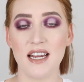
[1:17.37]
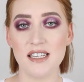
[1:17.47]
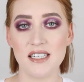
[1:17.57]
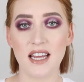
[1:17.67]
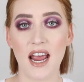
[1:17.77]

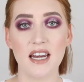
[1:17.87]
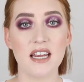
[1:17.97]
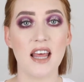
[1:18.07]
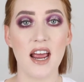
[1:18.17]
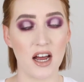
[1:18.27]

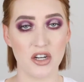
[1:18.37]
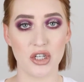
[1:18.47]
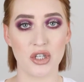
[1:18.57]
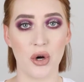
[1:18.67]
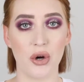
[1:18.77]
indicating their
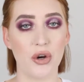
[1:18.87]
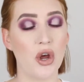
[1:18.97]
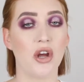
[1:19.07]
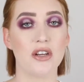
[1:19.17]
undertone.